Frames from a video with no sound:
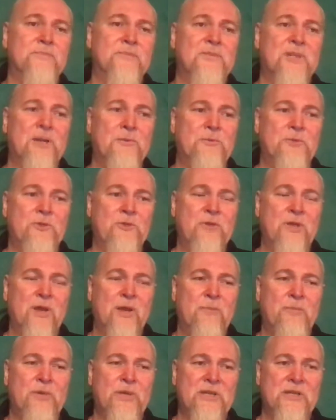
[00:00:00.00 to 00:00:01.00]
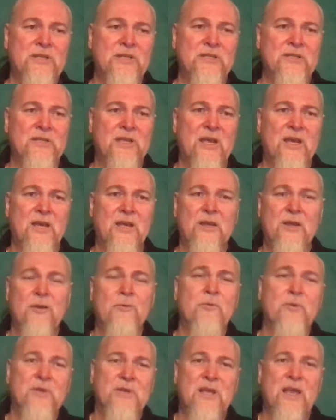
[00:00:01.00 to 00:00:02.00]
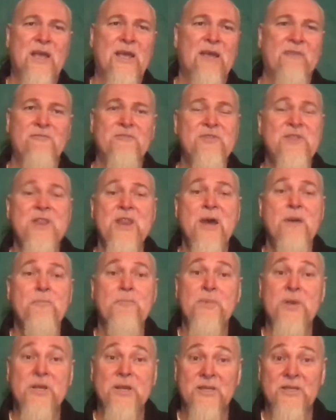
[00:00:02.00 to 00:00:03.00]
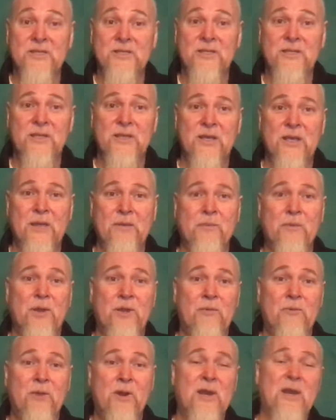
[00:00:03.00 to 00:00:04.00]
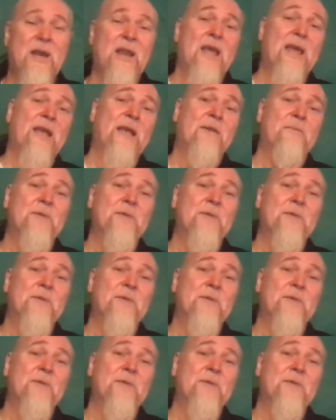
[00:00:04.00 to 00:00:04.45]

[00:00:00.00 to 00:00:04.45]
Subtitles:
type 2 diabetes again. I don't want to have numbness in my right leg.